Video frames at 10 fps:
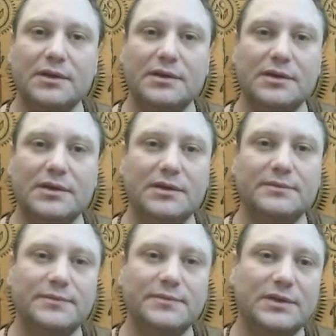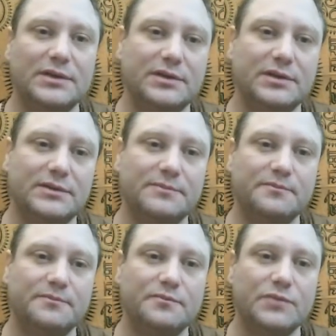Yeah.
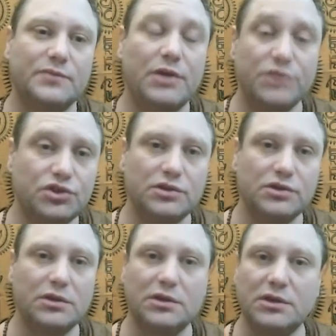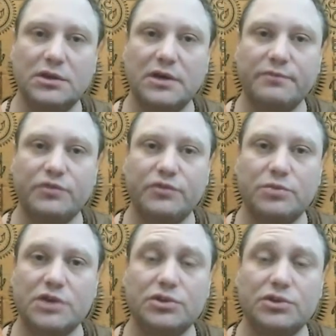Originally I'm from
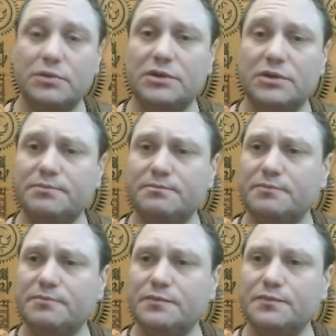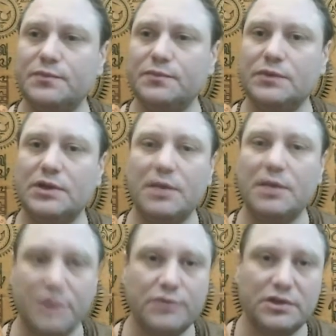Russia, but I'm
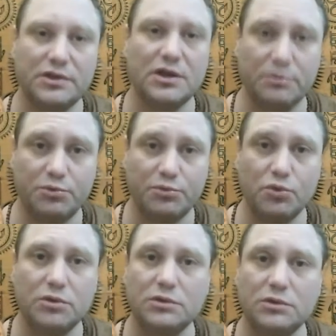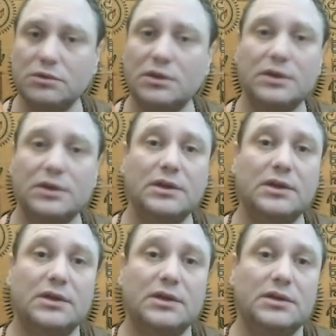here right now in Brooklyn.
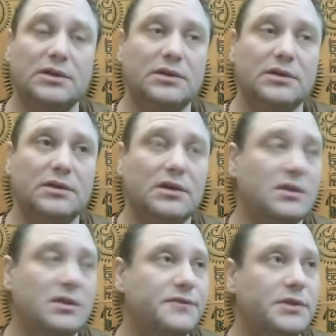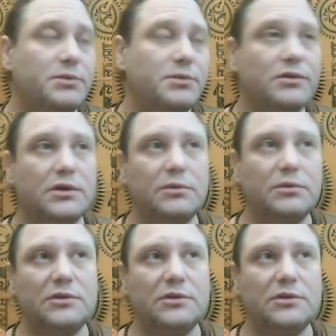I live in America about